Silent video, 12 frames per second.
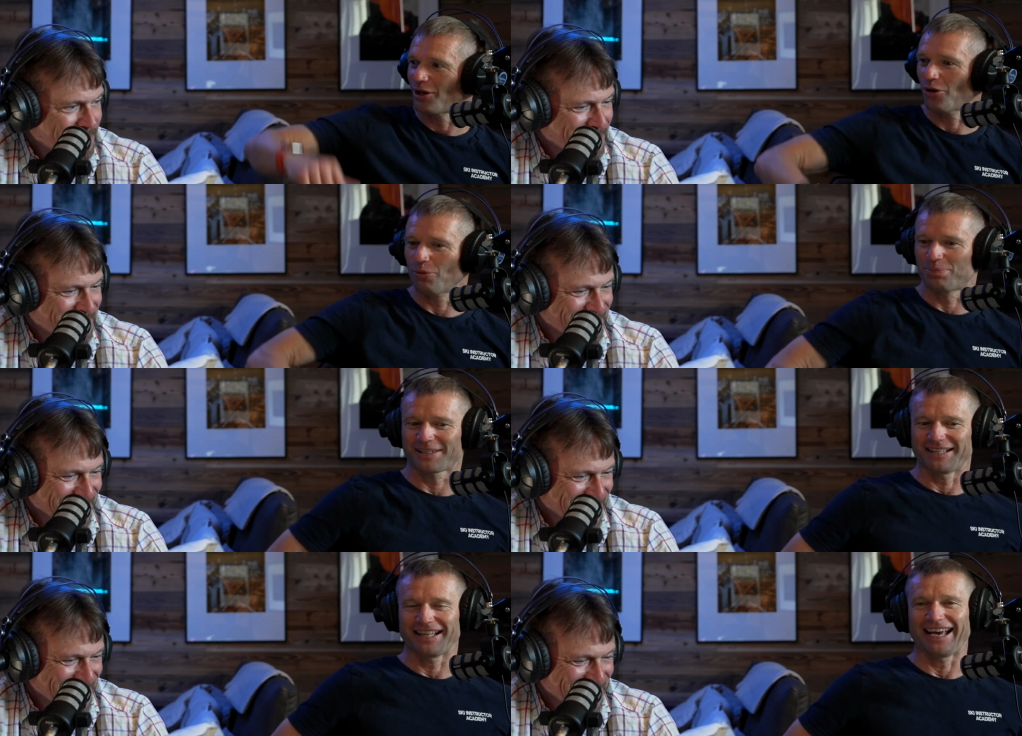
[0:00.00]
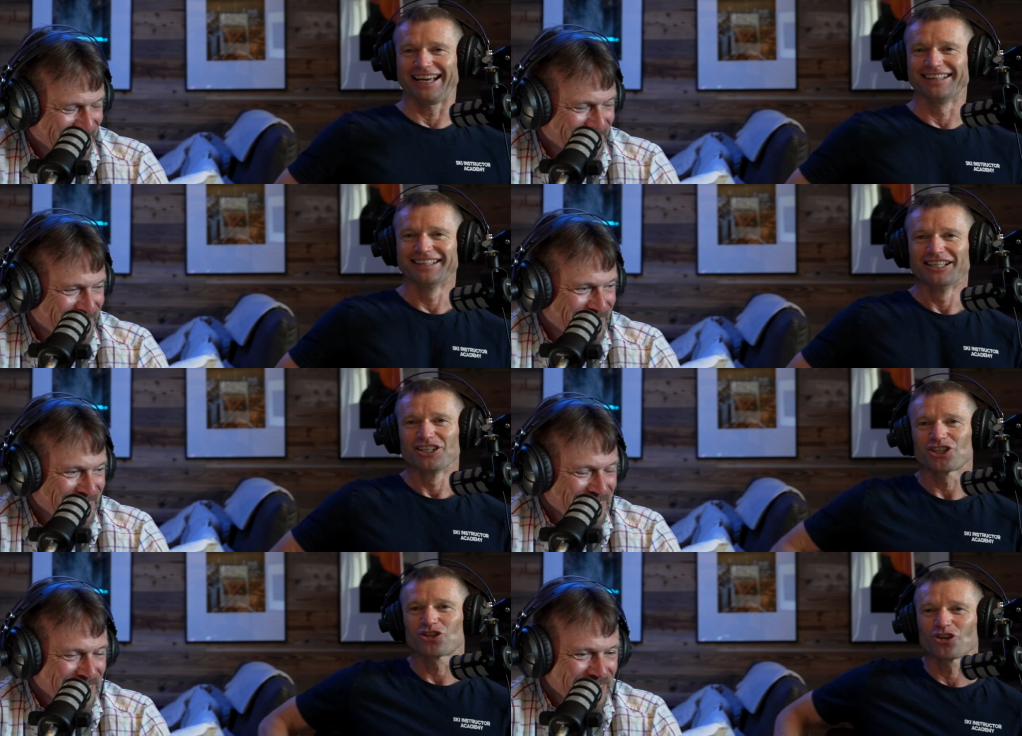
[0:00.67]
Speaker 1: slopes and they're
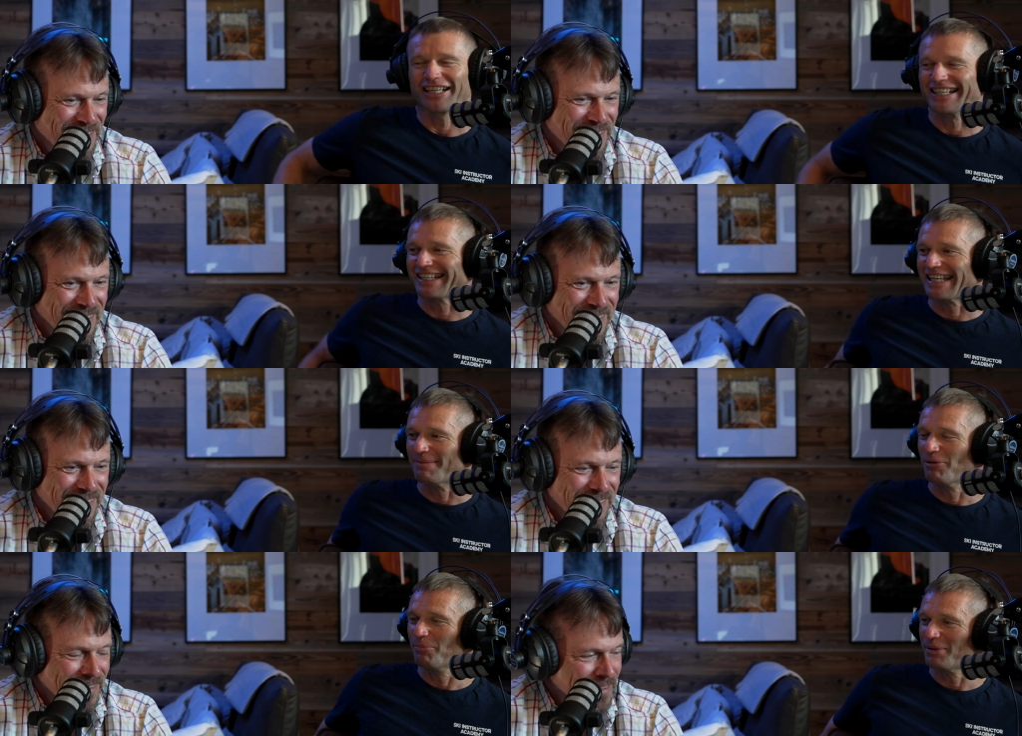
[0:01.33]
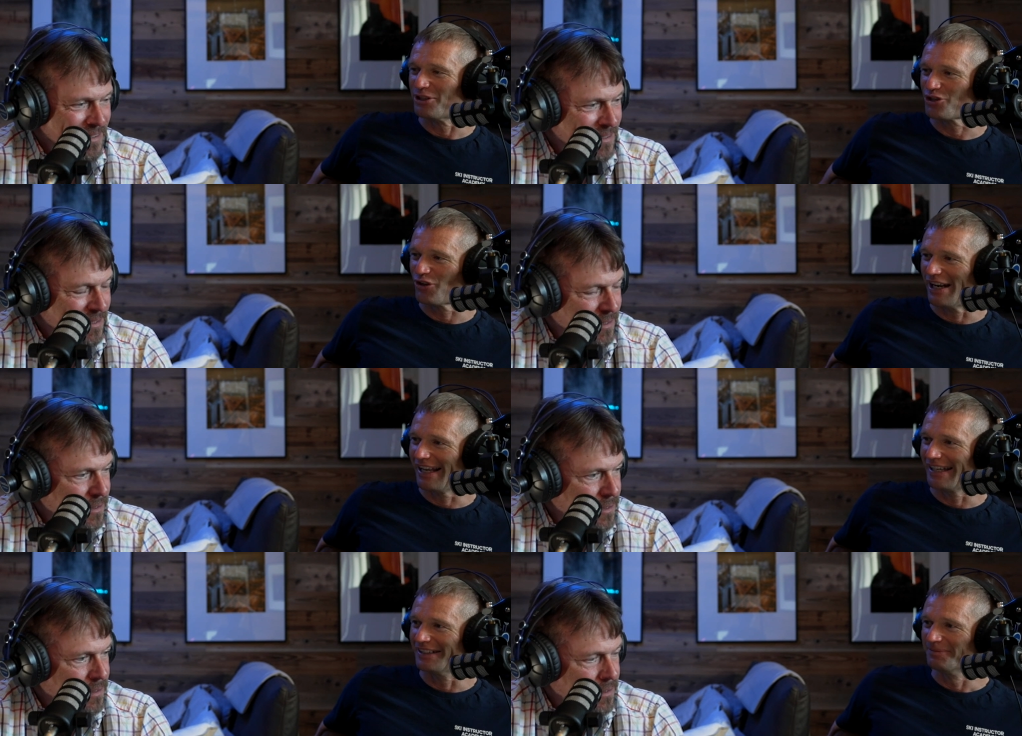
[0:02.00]
struggling to keep up in a
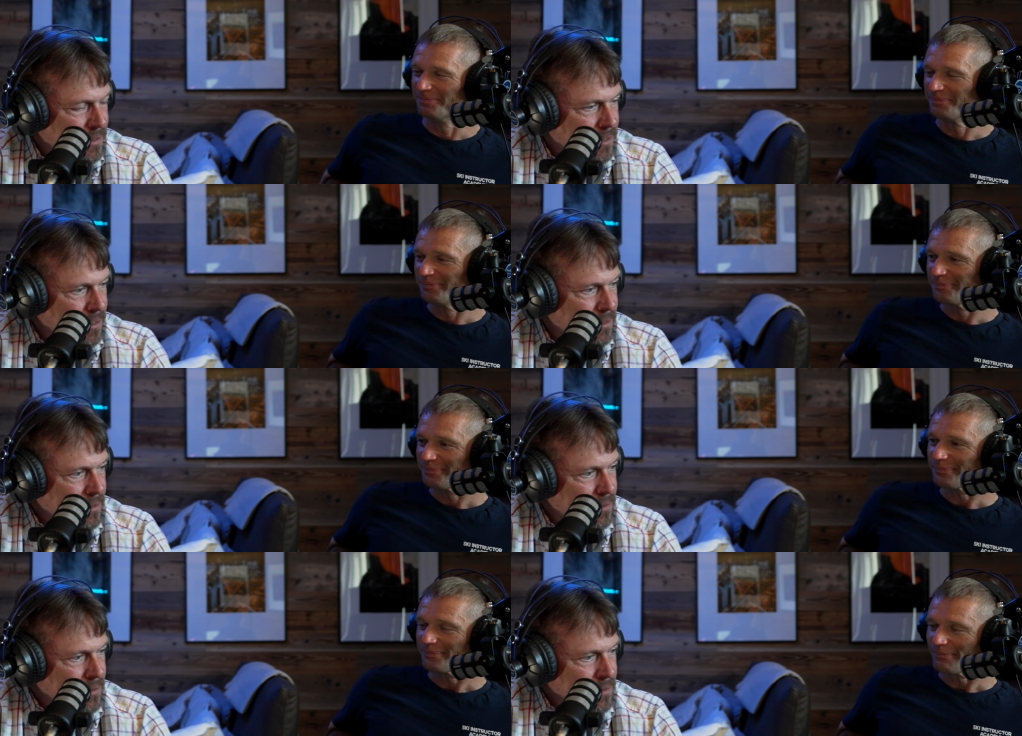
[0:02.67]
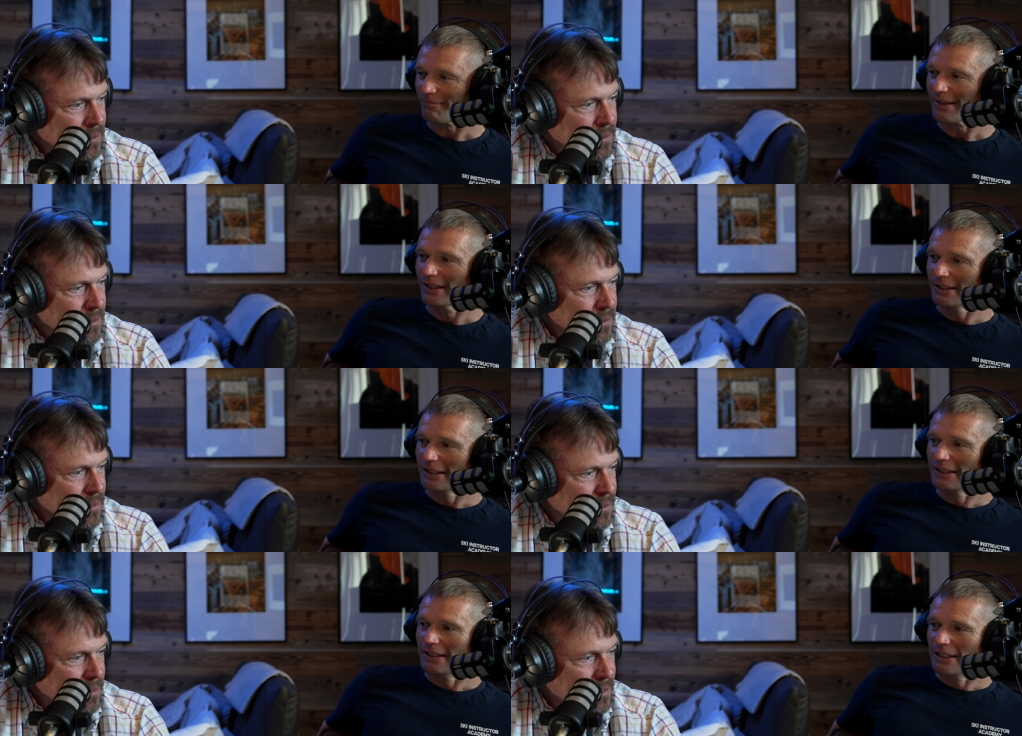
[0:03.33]
straight line.
Speaker 2: Yeah.
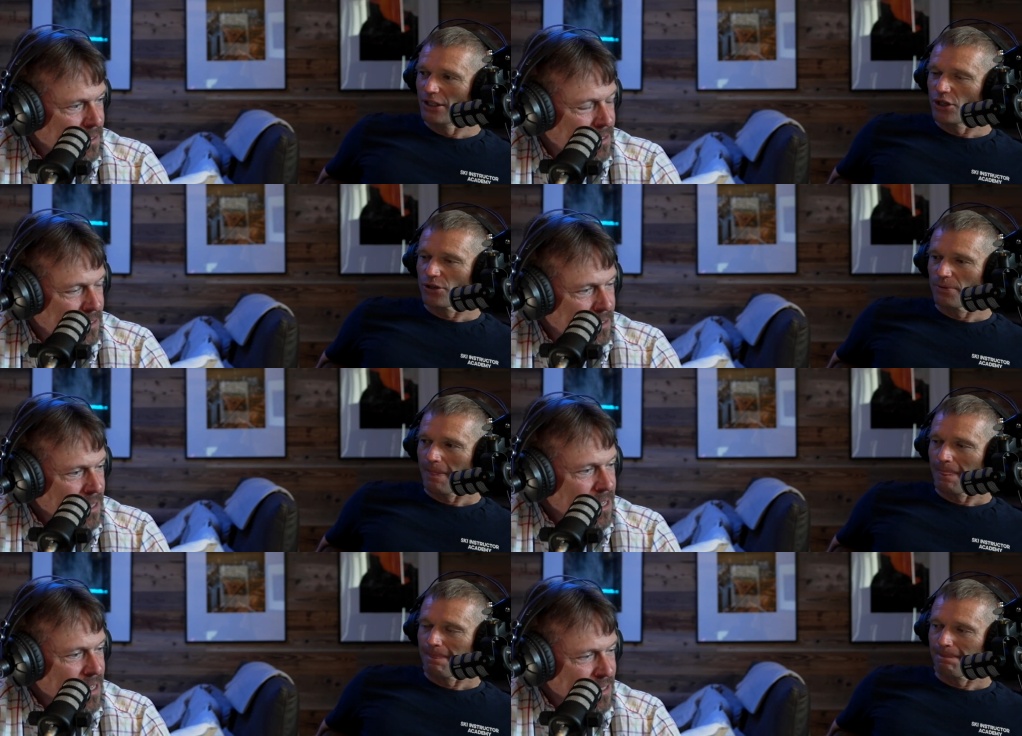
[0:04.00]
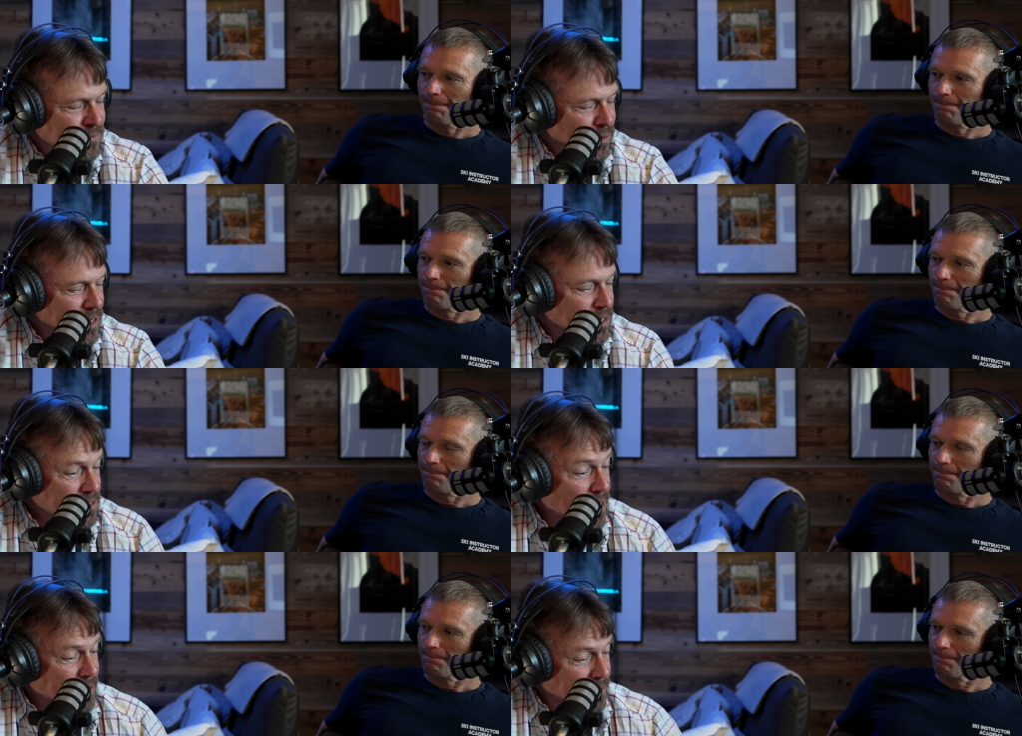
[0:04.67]
Uh, it's funny
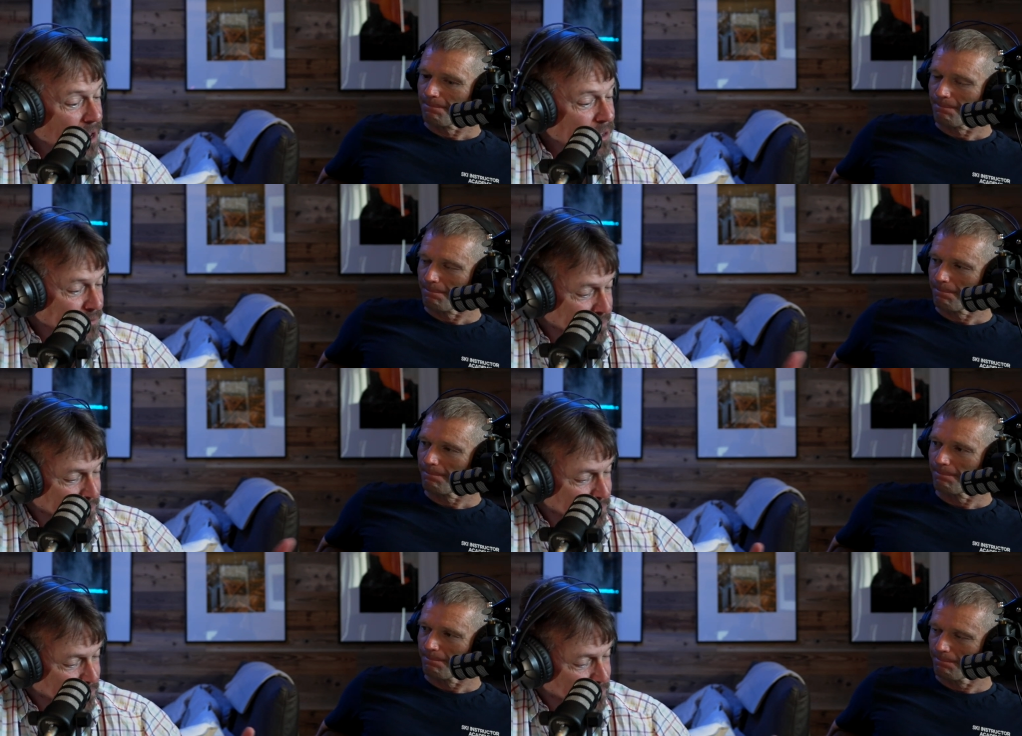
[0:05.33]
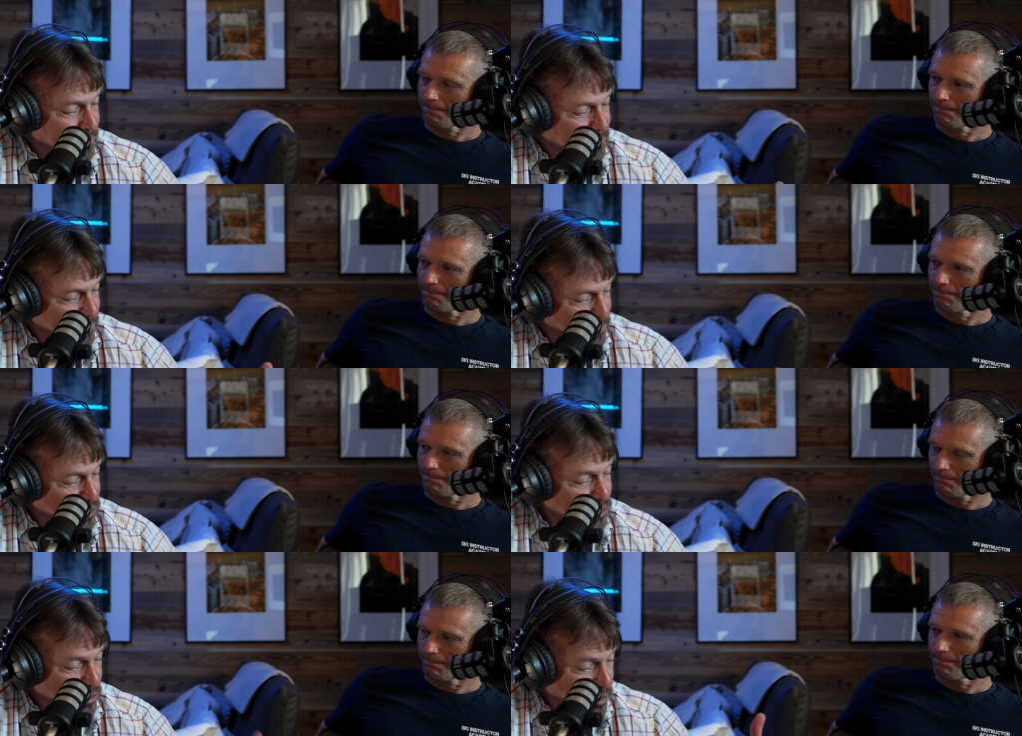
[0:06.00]
because I, I
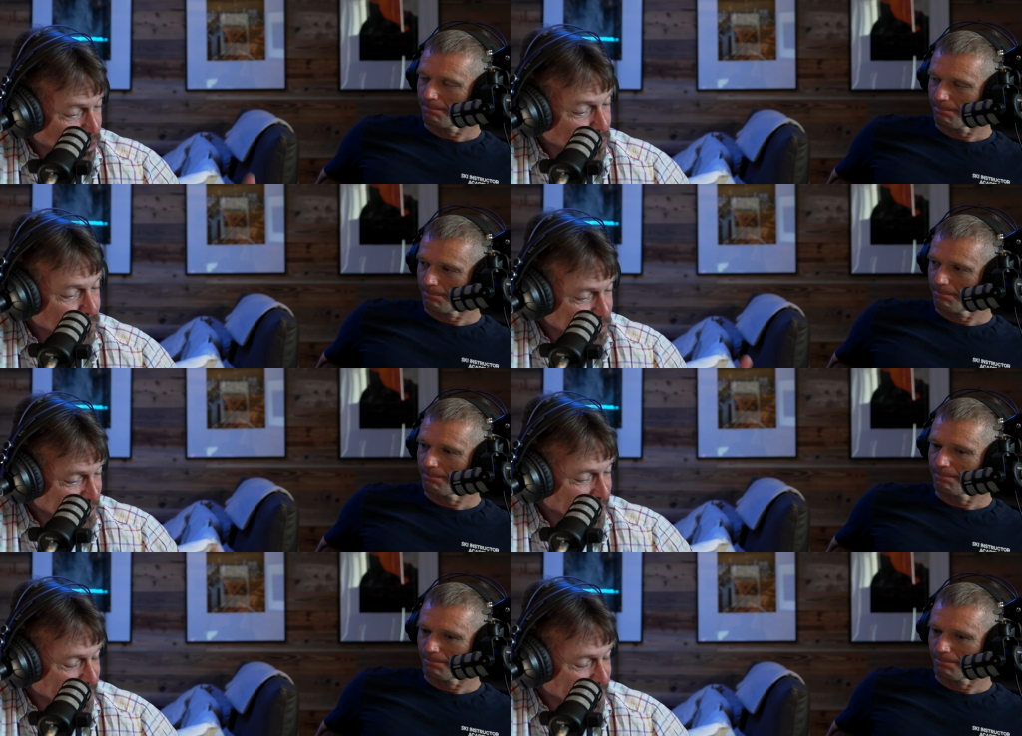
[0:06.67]
just got a new